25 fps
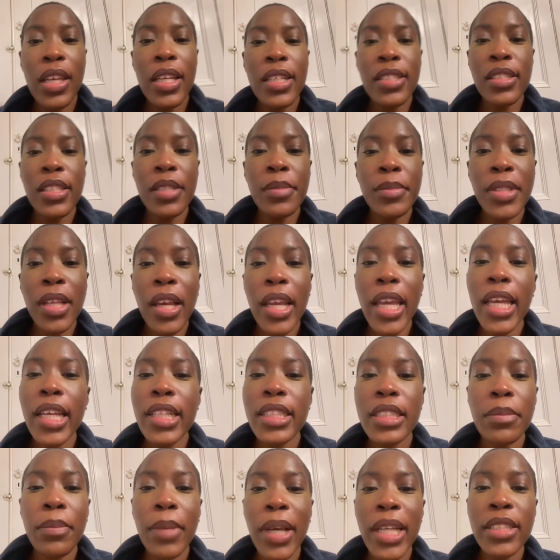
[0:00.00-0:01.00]
It seems like
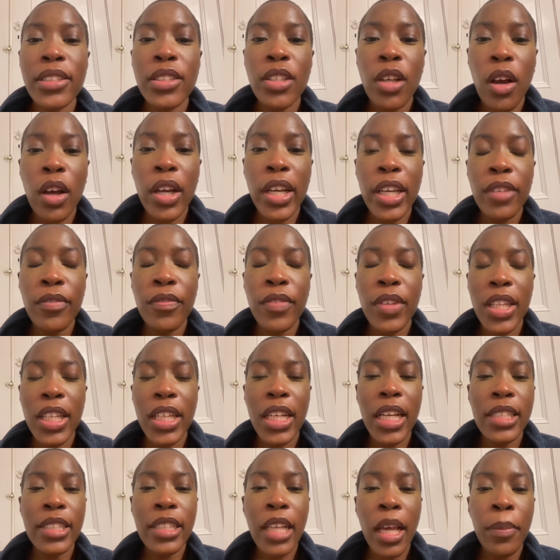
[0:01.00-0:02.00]
his main target for the
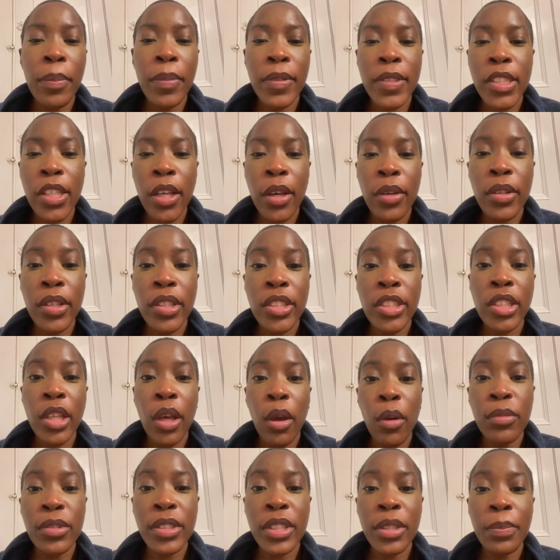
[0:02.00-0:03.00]
next episode is
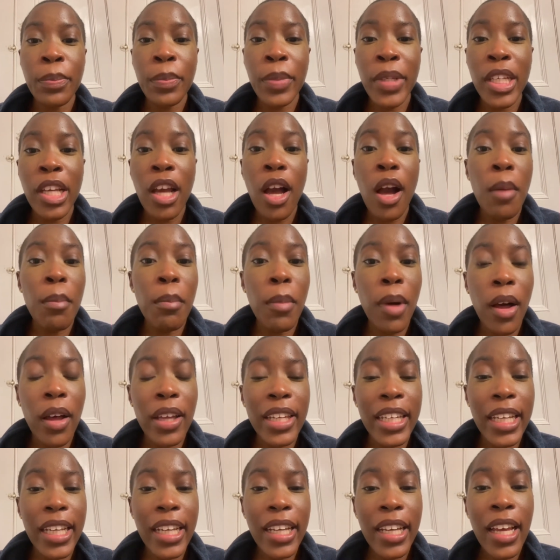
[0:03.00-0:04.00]
going to be
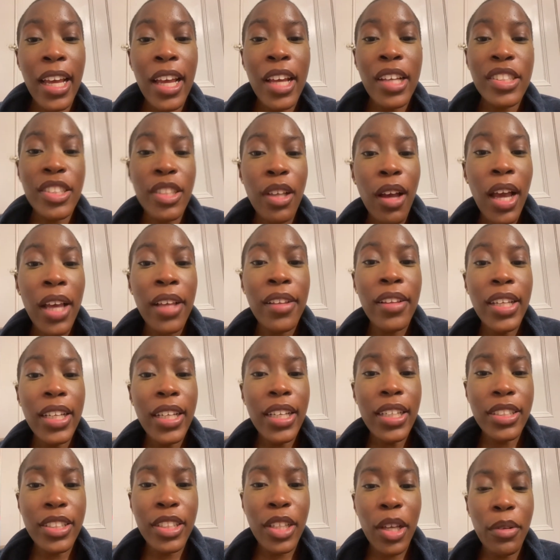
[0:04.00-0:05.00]
Amani. So I
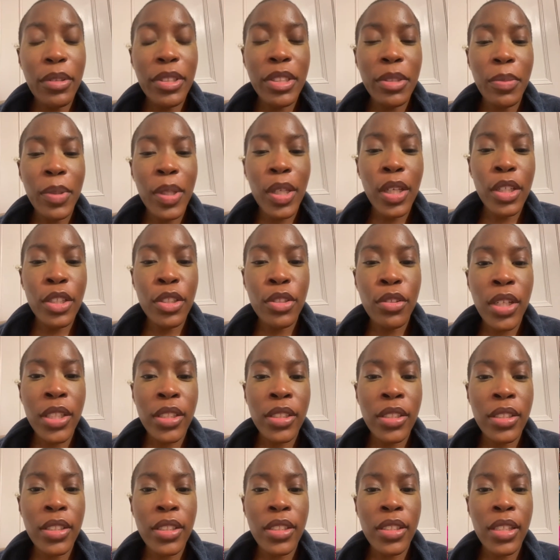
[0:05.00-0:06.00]
think it's going to be
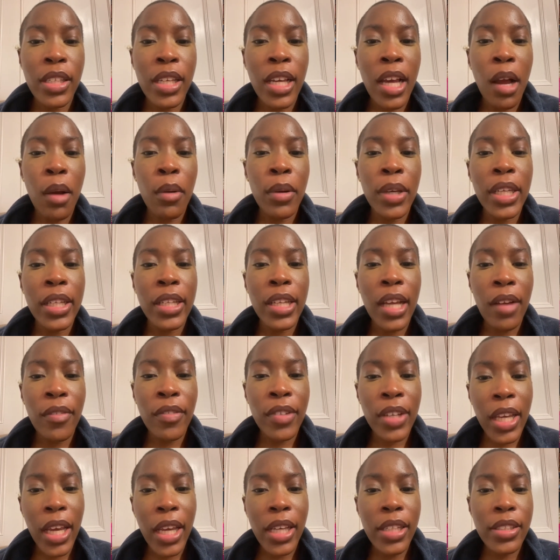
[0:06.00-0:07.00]
interesting to see how he
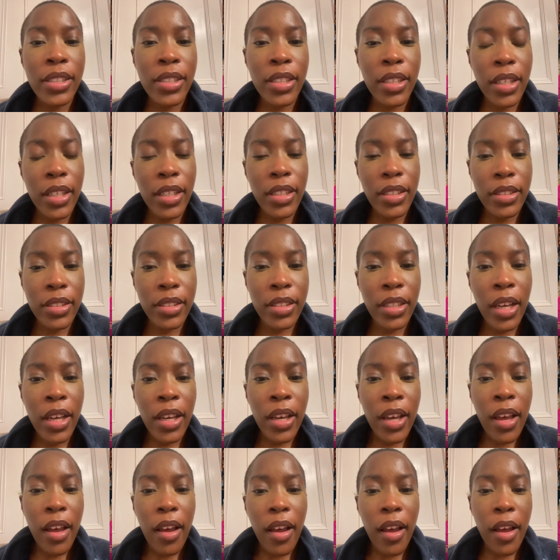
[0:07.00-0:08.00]
navigates this,
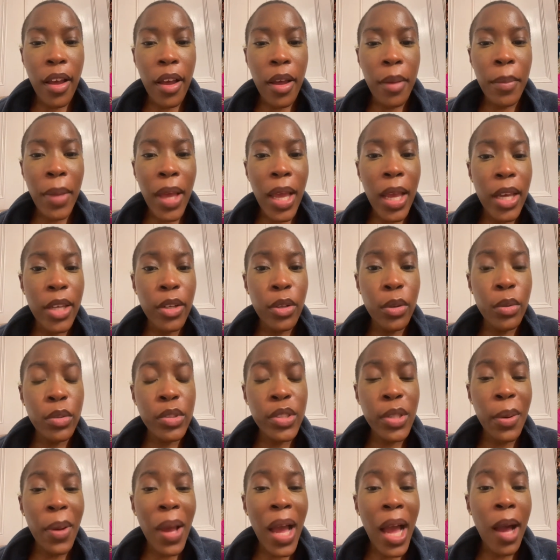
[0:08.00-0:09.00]
and
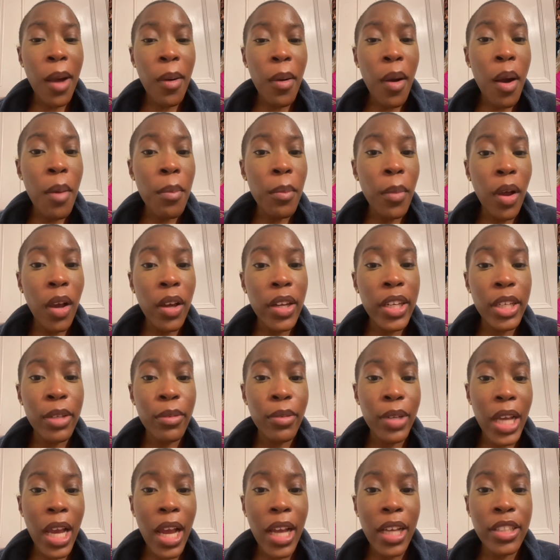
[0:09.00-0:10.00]
also how Amani
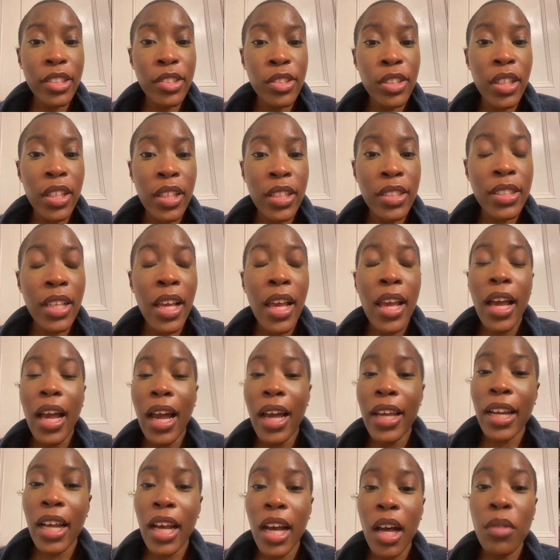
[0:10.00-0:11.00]
reacts to this
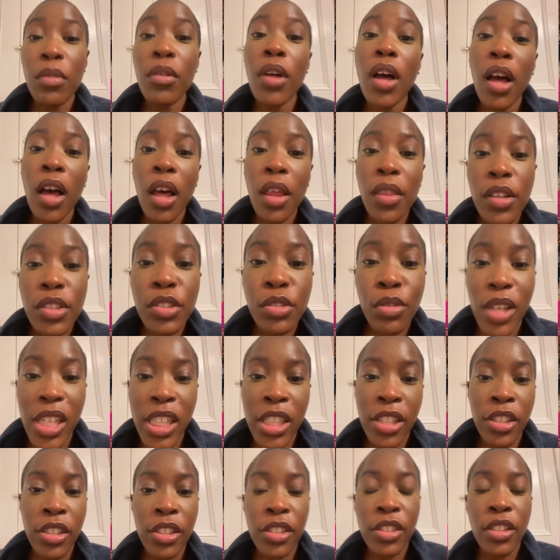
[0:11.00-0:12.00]
and how the other
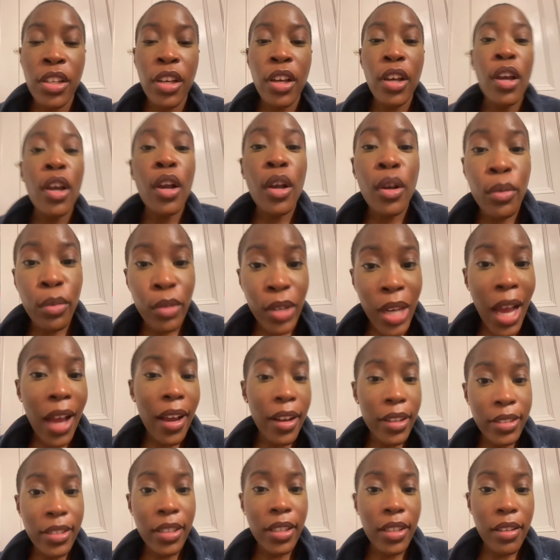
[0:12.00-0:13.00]
traitors
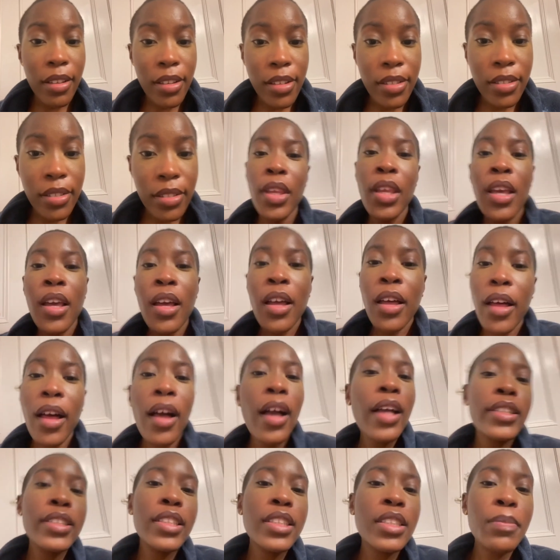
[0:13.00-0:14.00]
react to this.
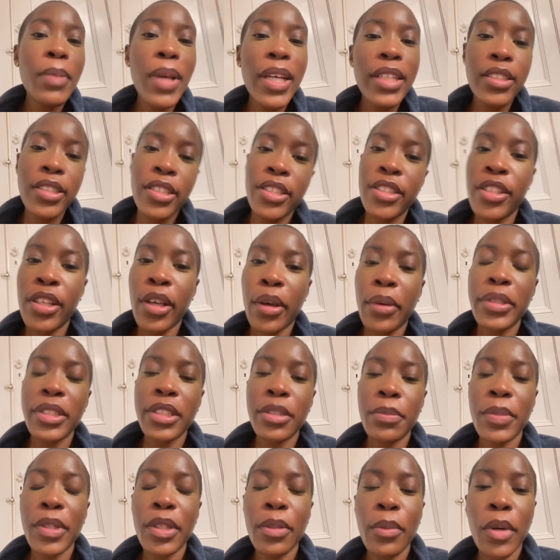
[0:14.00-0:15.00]
I suspect she's going
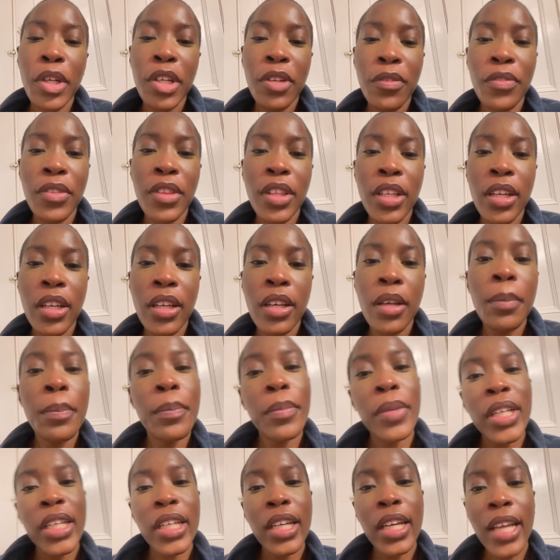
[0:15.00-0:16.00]
to be one of the
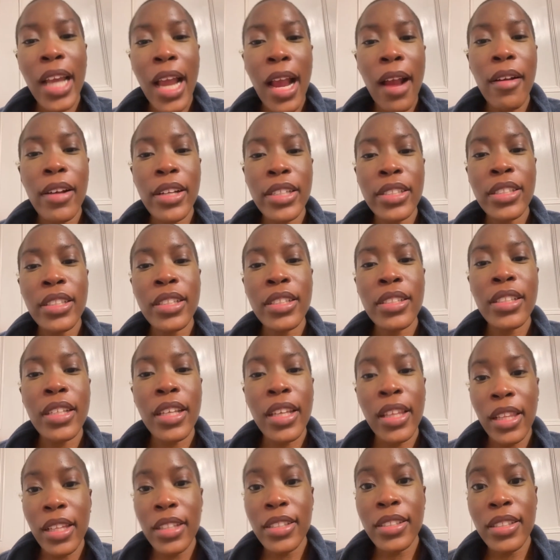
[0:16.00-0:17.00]
bigger characters
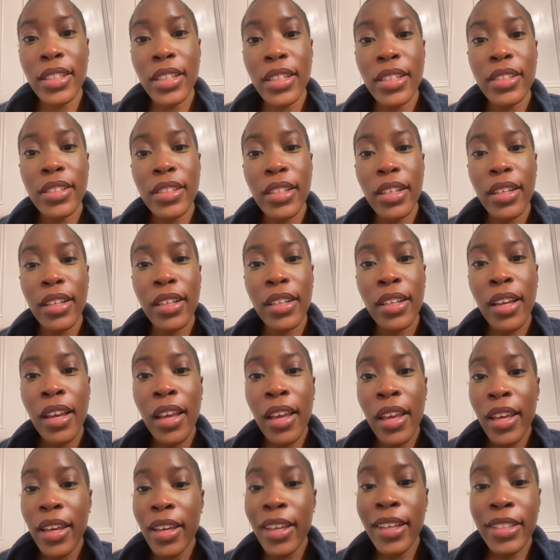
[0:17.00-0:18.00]
in the season.
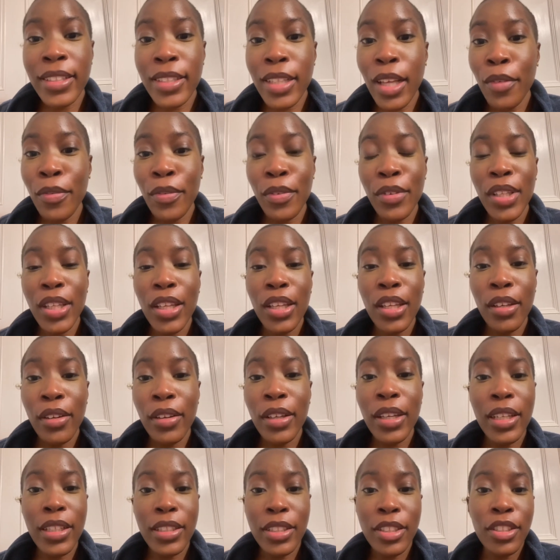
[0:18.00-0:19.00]
He's definitely
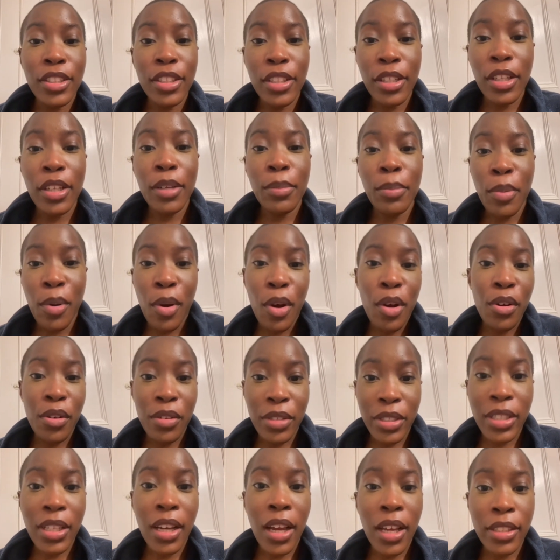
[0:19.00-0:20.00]
looking to
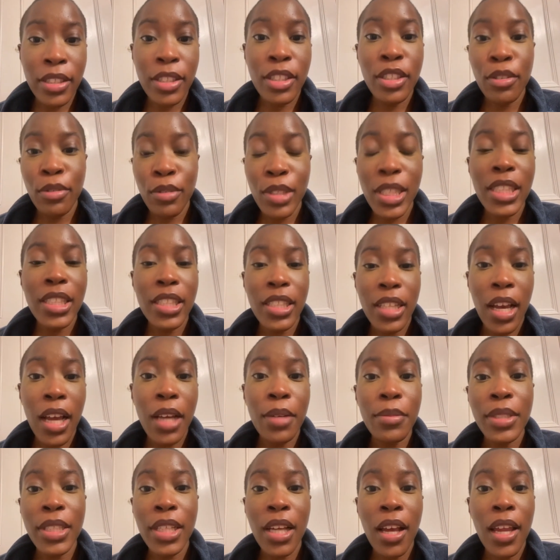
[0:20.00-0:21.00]
prioritize screen
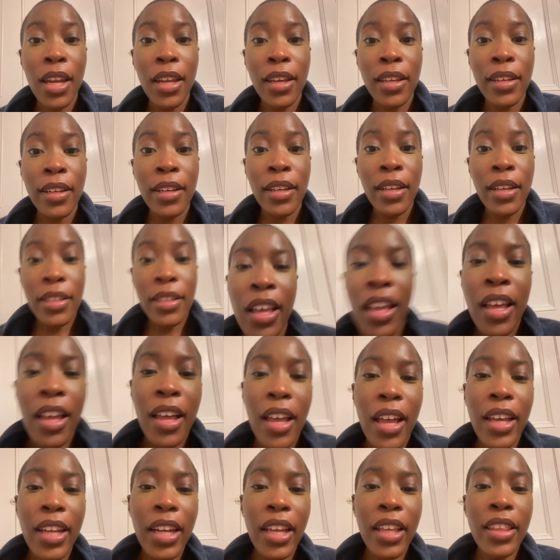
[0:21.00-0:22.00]
time, darling.
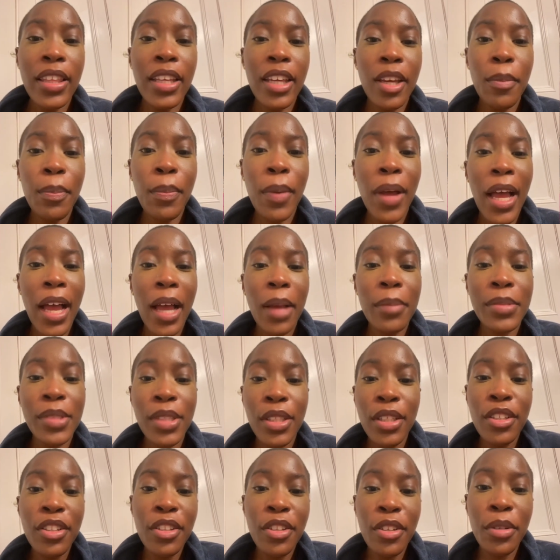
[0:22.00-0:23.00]
And I think perhaps
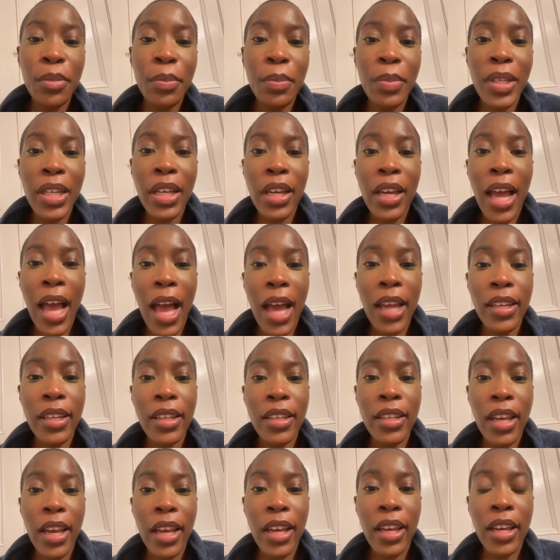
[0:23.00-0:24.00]
he could be a
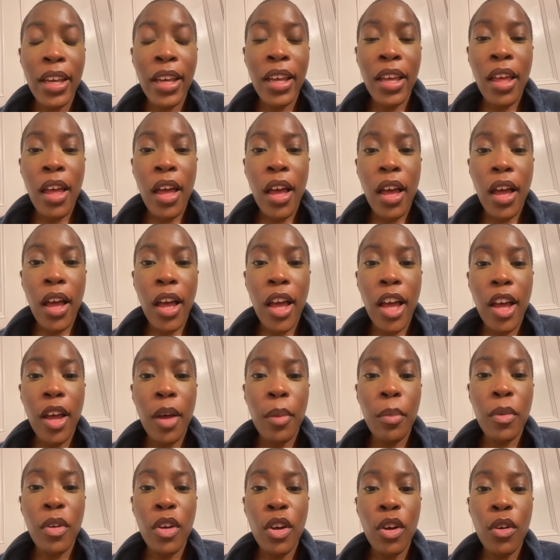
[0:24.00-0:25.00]
candidate
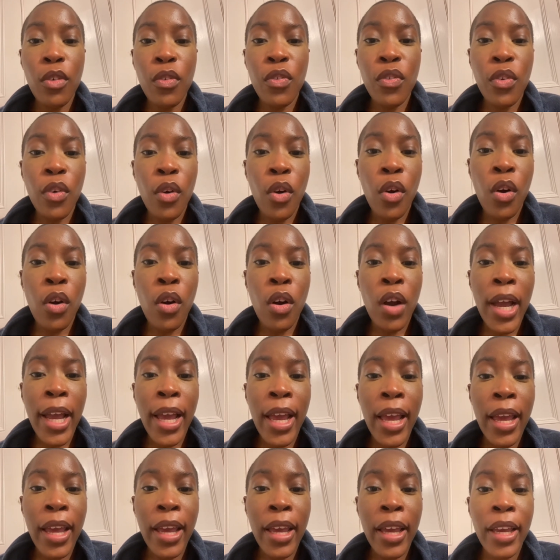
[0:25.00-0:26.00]
for
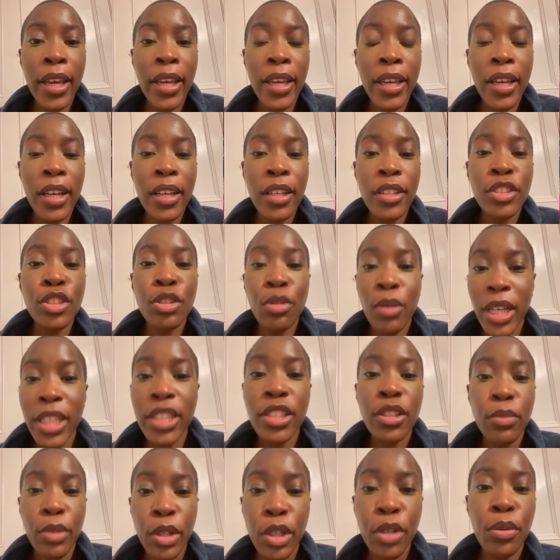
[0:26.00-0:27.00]
a
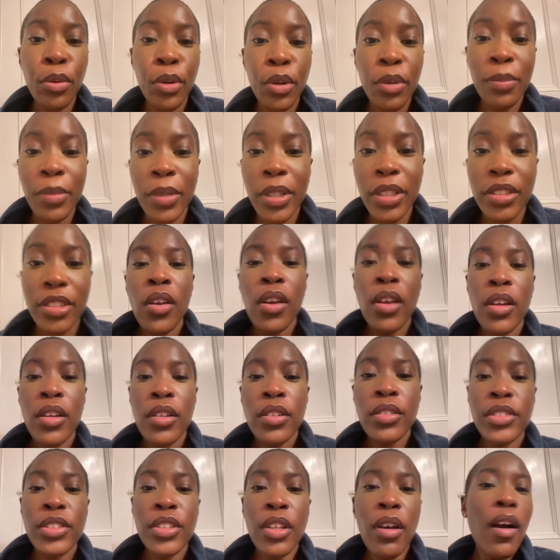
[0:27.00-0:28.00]
traitor recruitment.
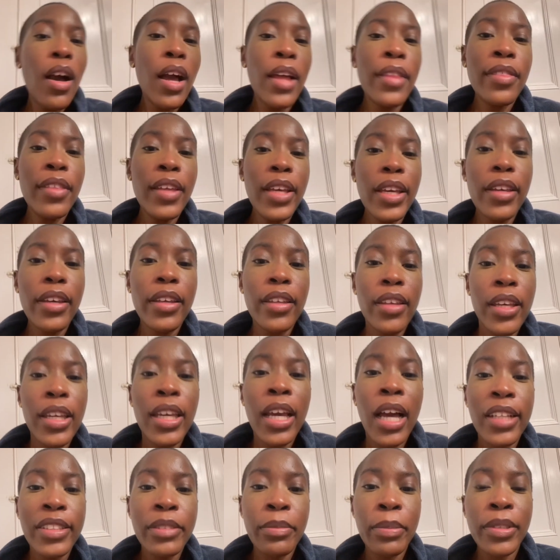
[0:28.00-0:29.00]
So I think he
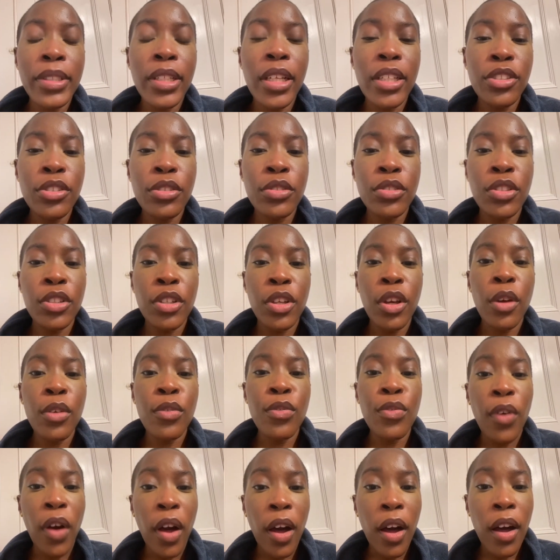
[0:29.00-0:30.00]
has potential to go
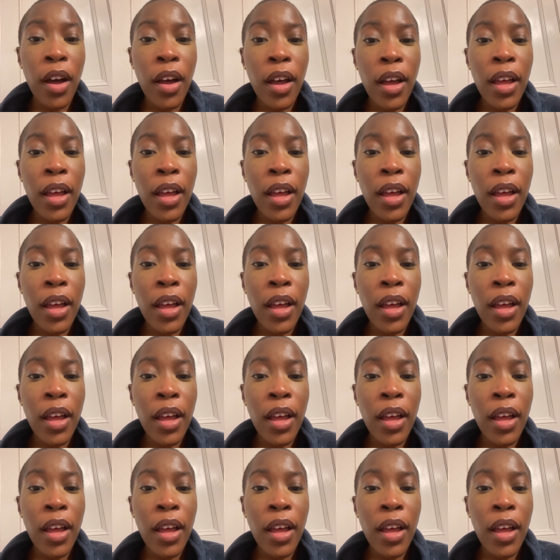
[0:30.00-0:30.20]
far.